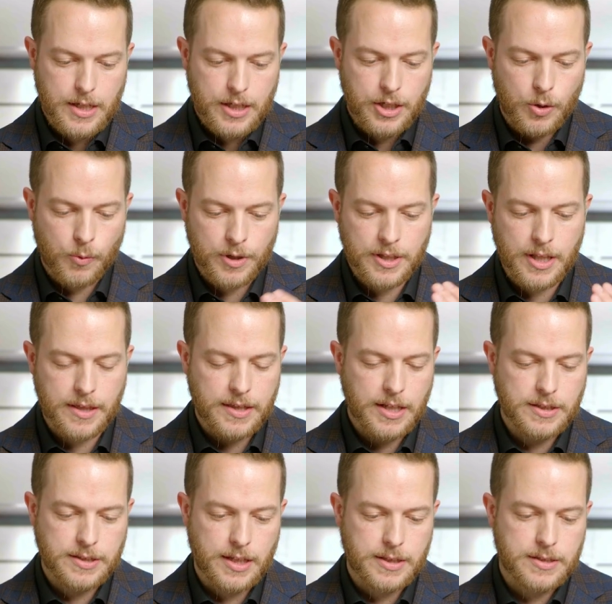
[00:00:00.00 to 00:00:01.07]
You know, one of the
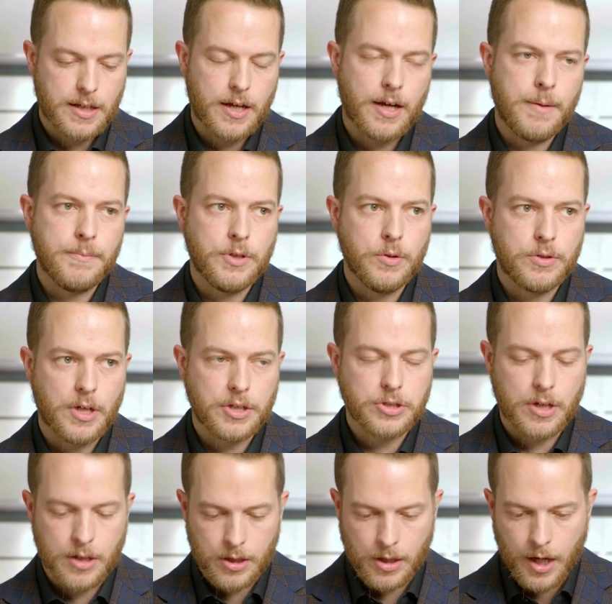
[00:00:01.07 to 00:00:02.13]
things that you touch
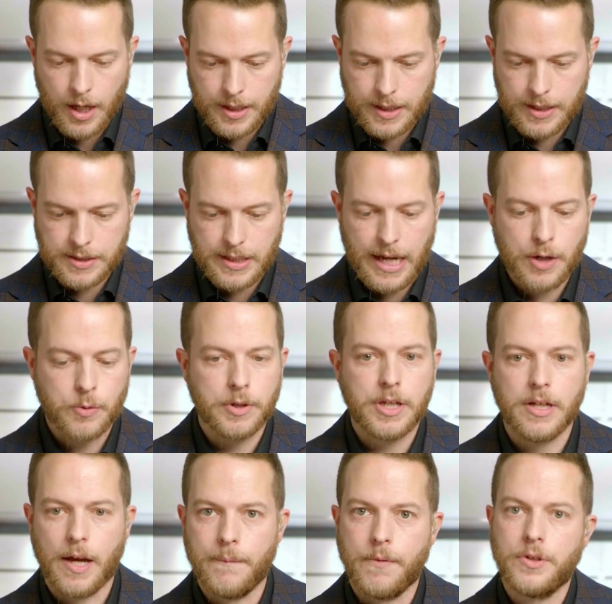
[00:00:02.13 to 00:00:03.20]
on a lot is equity,
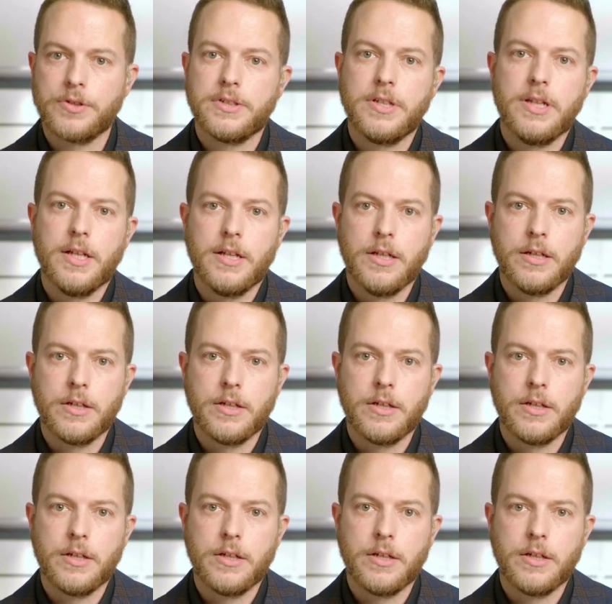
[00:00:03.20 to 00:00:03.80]
diversity, and